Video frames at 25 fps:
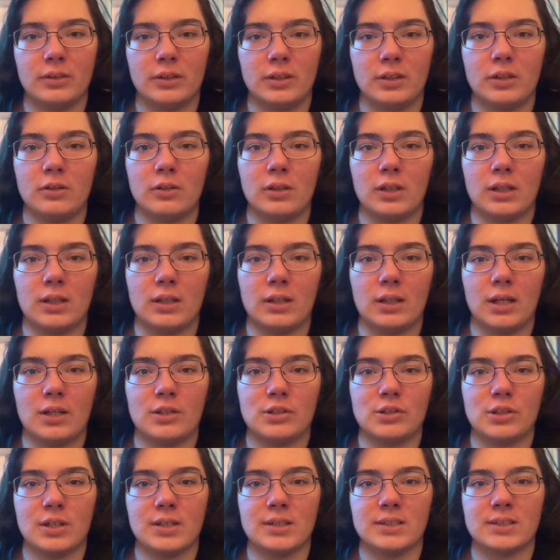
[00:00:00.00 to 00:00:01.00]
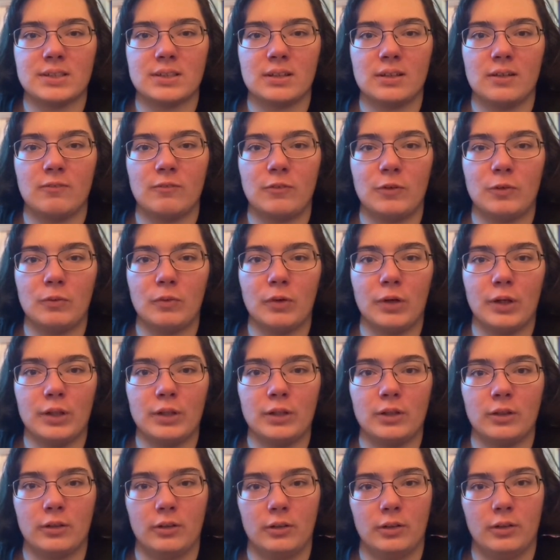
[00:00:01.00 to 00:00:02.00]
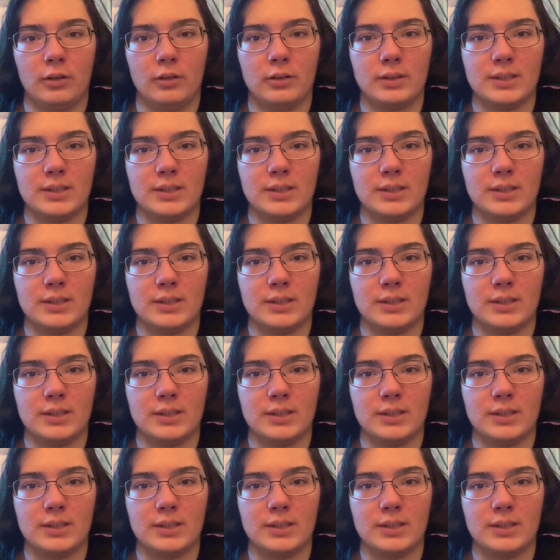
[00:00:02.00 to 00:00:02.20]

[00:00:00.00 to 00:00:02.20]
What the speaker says: you can adjust if you want your